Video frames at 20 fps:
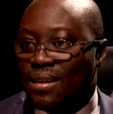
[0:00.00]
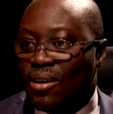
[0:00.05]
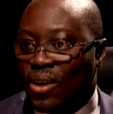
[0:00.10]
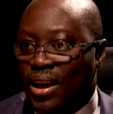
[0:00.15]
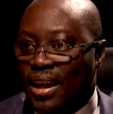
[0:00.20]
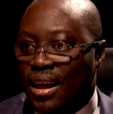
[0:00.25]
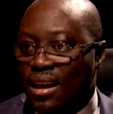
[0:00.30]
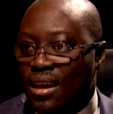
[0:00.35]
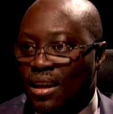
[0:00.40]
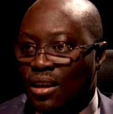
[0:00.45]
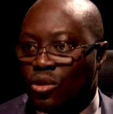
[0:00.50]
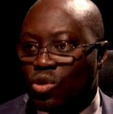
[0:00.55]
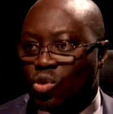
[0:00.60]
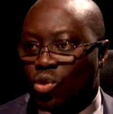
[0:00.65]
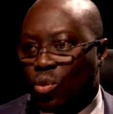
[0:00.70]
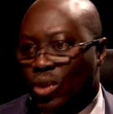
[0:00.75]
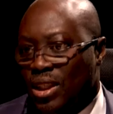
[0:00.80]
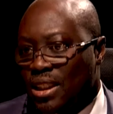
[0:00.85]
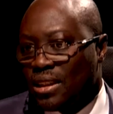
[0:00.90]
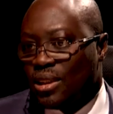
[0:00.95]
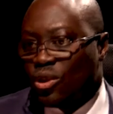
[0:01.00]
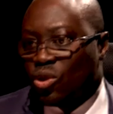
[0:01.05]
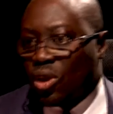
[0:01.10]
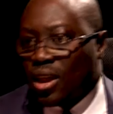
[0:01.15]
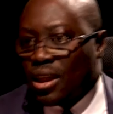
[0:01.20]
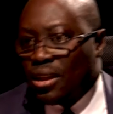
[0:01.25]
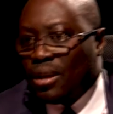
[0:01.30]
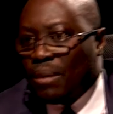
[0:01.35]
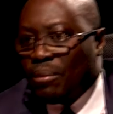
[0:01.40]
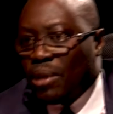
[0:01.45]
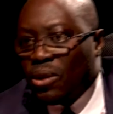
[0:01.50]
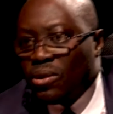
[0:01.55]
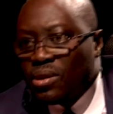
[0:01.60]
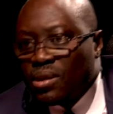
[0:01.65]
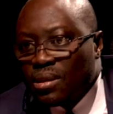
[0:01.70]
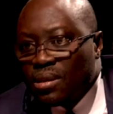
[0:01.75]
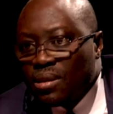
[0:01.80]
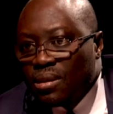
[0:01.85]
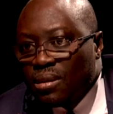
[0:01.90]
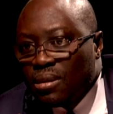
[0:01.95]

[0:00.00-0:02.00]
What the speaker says: Okay, so what is he talking about?